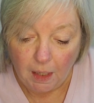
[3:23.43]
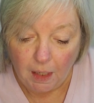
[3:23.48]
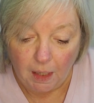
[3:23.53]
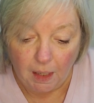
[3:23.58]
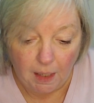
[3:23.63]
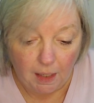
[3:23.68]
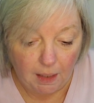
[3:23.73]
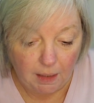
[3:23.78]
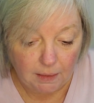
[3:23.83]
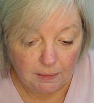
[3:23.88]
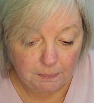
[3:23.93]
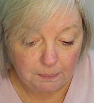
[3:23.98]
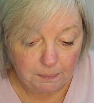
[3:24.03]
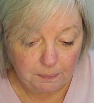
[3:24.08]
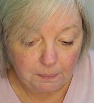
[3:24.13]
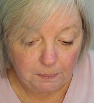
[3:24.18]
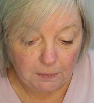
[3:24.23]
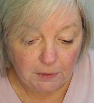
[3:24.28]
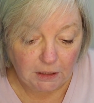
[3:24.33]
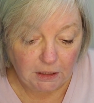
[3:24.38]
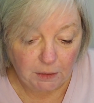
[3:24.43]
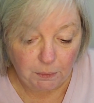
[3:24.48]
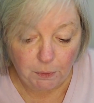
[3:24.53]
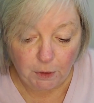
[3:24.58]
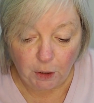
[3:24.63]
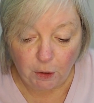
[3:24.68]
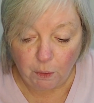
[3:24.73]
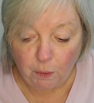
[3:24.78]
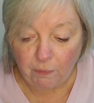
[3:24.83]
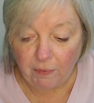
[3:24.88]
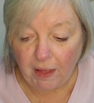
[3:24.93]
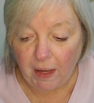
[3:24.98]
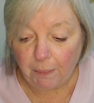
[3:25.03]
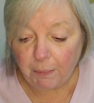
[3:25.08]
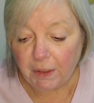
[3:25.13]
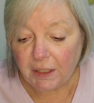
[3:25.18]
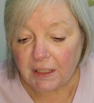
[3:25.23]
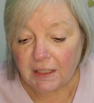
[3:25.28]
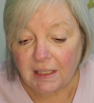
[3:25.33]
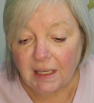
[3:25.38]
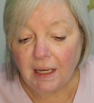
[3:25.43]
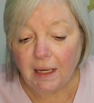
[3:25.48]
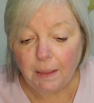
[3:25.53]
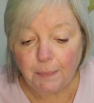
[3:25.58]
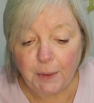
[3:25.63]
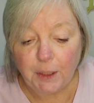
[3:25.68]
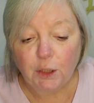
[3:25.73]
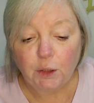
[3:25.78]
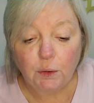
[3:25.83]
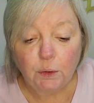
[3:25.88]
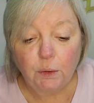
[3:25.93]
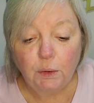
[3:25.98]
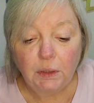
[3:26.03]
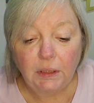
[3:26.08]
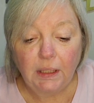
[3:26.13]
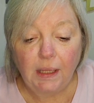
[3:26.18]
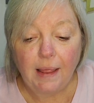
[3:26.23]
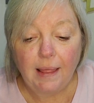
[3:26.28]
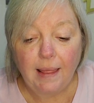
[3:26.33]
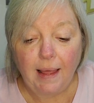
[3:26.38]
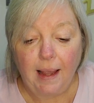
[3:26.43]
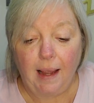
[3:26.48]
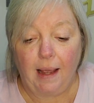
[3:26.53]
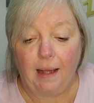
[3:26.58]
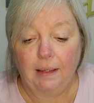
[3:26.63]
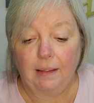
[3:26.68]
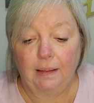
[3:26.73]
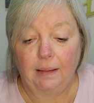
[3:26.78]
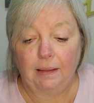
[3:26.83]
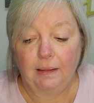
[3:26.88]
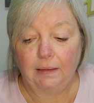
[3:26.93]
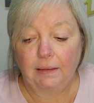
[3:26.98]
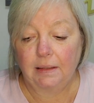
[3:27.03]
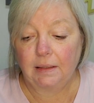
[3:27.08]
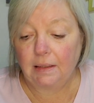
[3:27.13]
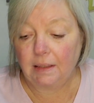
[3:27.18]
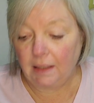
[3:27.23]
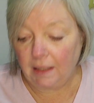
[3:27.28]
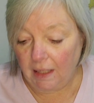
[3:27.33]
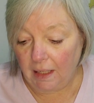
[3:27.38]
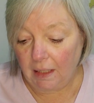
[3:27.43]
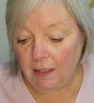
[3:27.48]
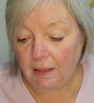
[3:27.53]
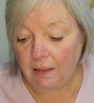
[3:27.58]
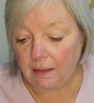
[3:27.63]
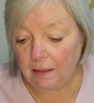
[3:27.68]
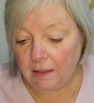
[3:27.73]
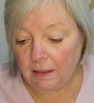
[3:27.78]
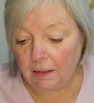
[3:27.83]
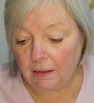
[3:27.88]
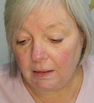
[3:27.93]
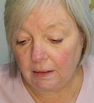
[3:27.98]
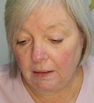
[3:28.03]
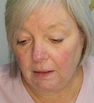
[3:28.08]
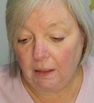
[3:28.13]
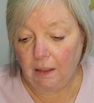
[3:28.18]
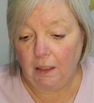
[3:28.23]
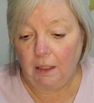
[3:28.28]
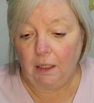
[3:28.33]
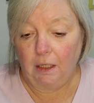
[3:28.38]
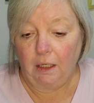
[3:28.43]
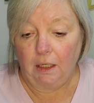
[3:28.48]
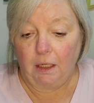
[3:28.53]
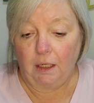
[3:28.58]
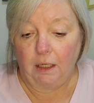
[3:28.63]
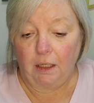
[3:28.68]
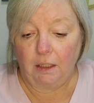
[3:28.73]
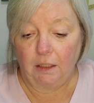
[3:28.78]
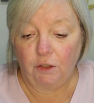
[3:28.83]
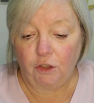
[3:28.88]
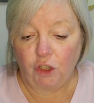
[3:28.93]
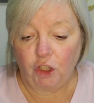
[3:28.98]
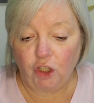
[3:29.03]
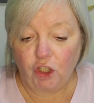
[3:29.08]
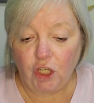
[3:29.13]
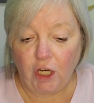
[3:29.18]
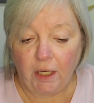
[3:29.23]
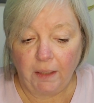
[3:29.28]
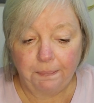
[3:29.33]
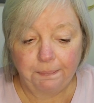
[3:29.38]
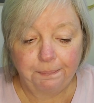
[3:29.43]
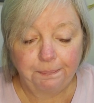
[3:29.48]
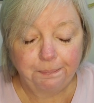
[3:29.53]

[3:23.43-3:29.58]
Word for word: um, I did want to go over that because I am including that in today's uh, chit chat.